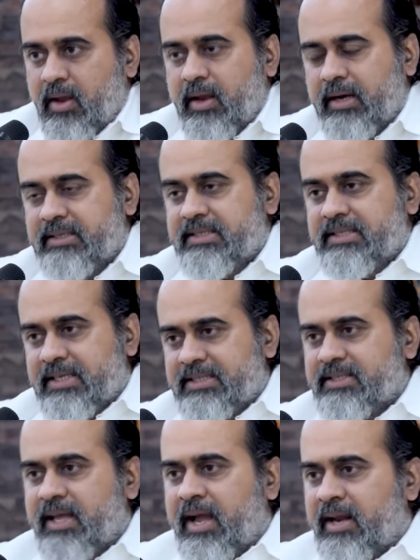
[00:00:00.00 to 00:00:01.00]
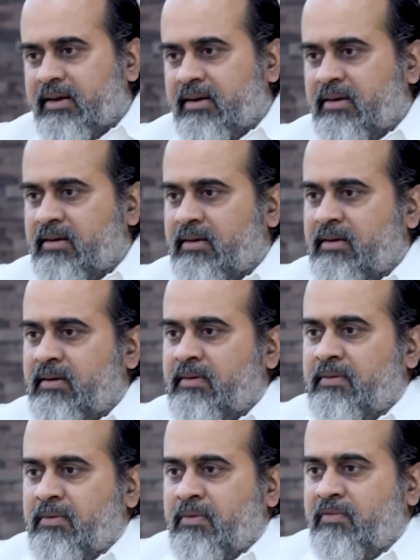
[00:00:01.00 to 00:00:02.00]
It's just that
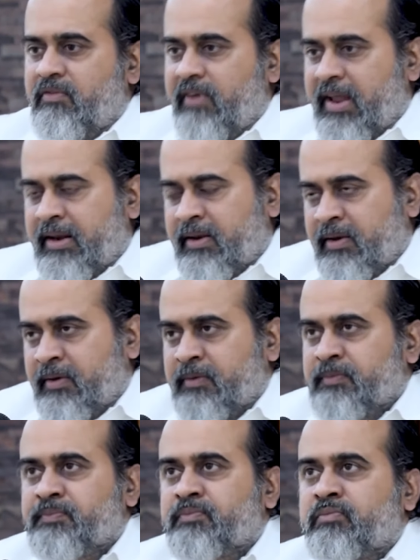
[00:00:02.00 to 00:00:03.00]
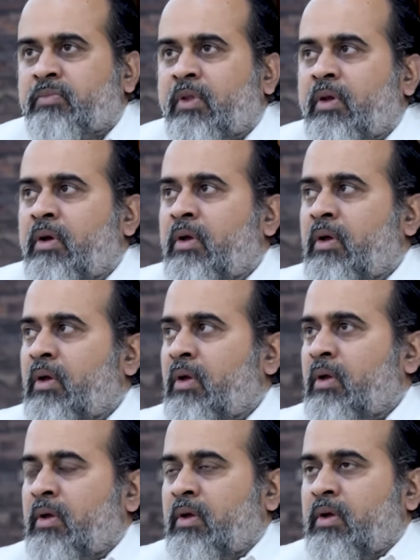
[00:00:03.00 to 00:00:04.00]
when
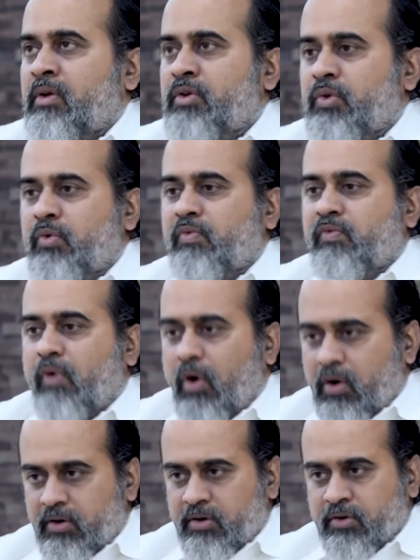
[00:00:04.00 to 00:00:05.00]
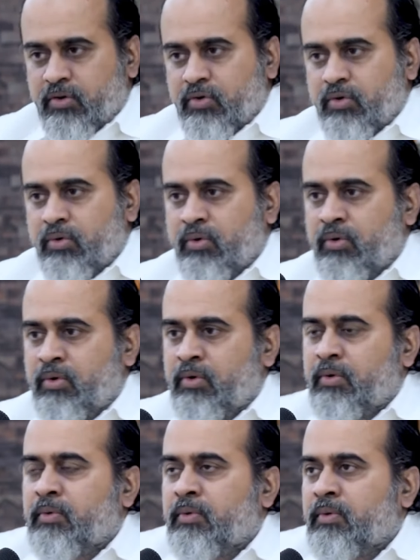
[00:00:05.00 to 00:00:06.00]
you want
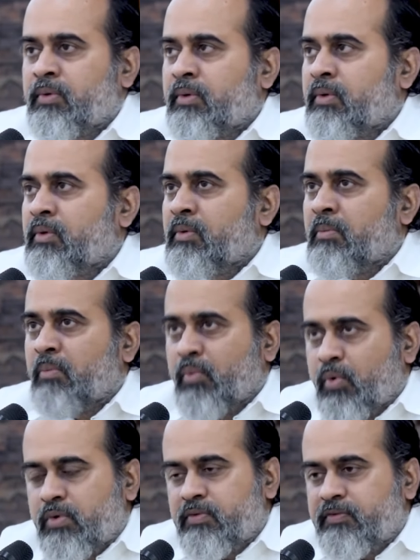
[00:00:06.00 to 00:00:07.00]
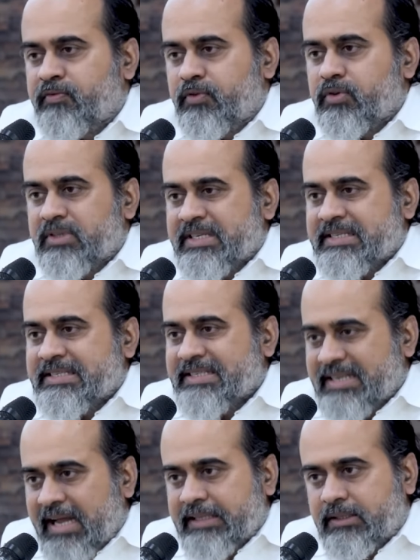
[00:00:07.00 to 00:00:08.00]
to move to the
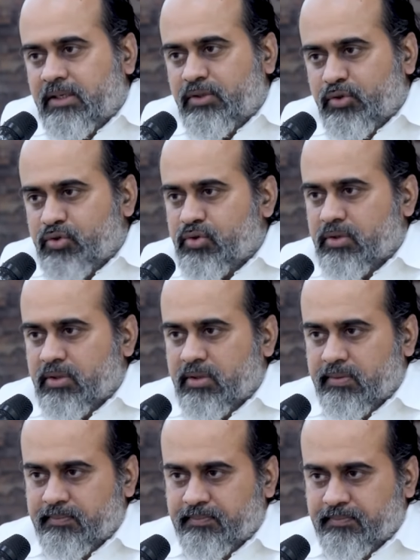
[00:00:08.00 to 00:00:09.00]
Sanatan truth,